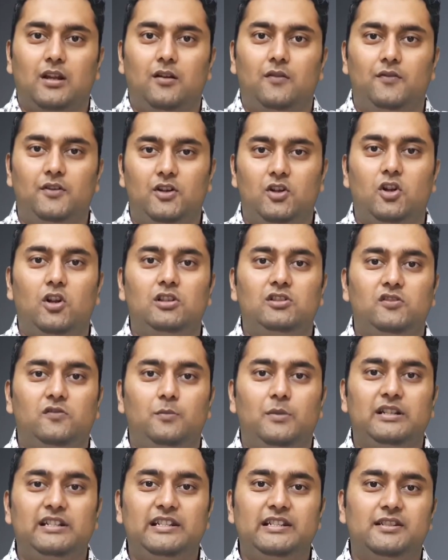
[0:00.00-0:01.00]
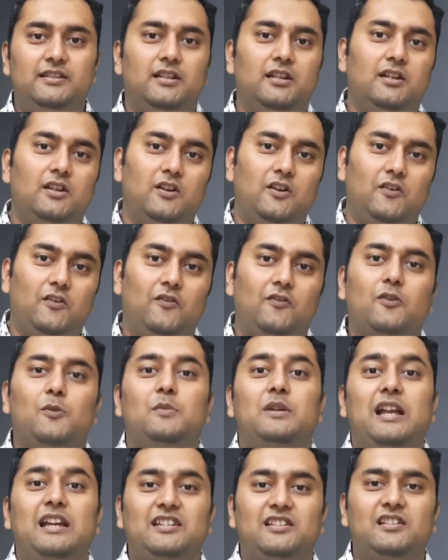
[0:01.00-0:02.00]
withdrawals of monies from
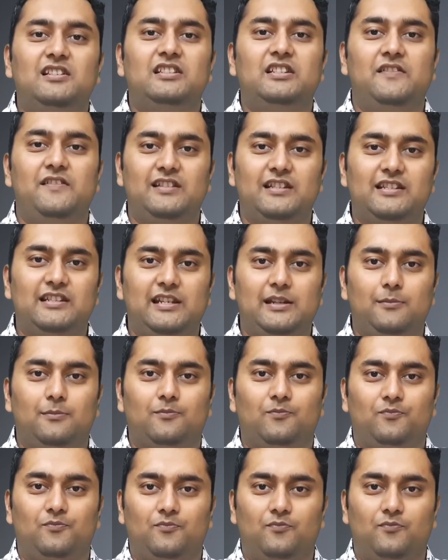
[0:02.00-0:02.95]
National Savings Scheme.